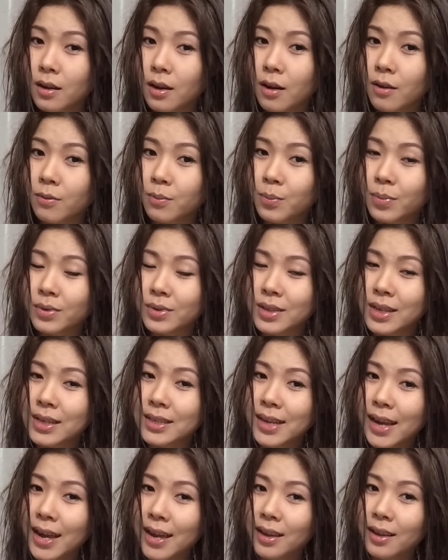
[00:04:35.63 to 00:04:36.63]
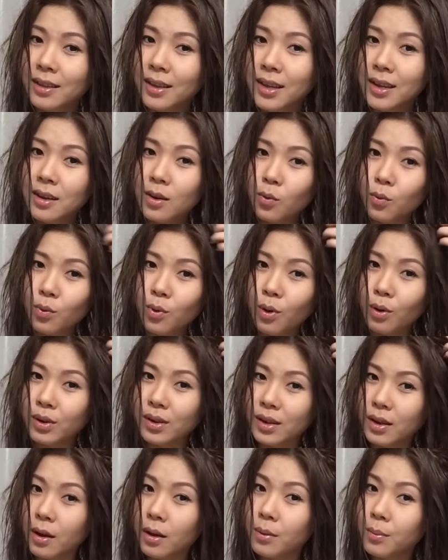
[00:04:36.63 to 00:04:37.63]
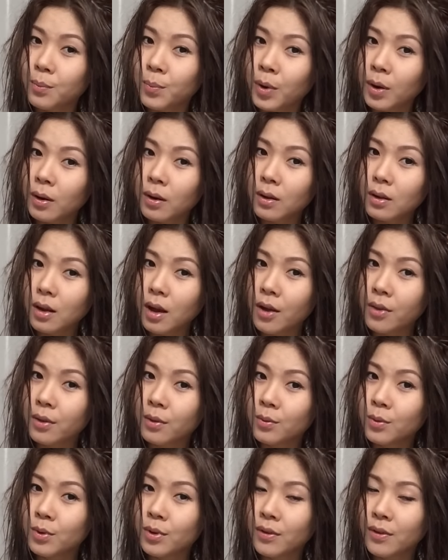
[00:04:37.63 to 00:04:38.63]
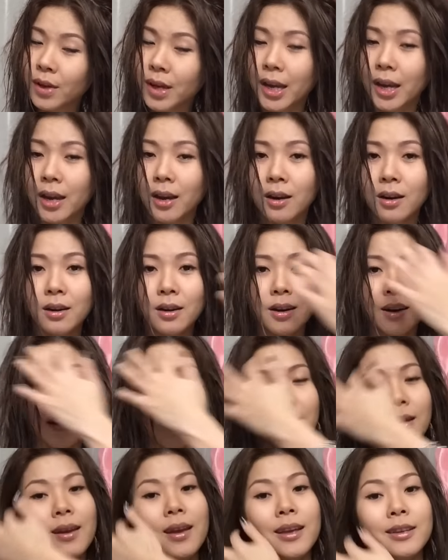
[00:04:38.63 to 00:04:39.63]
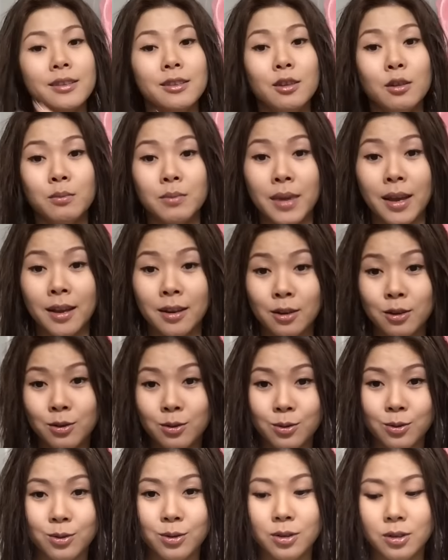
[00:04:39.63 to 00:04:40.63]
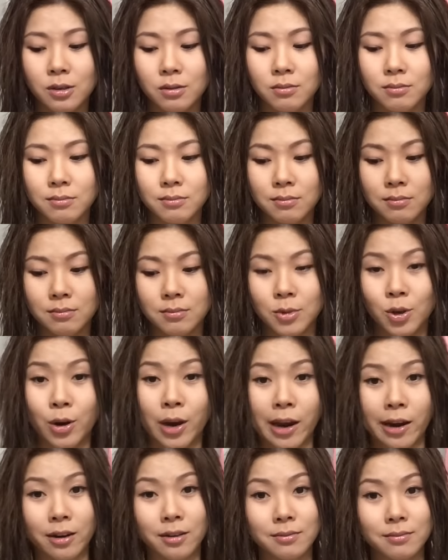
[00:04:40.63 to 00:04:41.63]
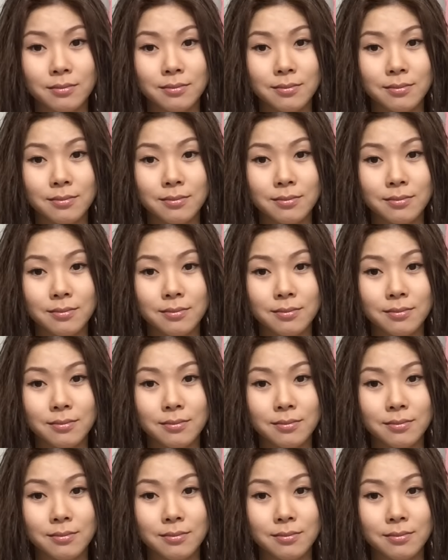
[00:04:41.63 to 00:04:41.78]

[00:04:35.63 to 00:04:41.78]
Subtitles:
of detangling will pull on the root of the hair and you may lose your hair.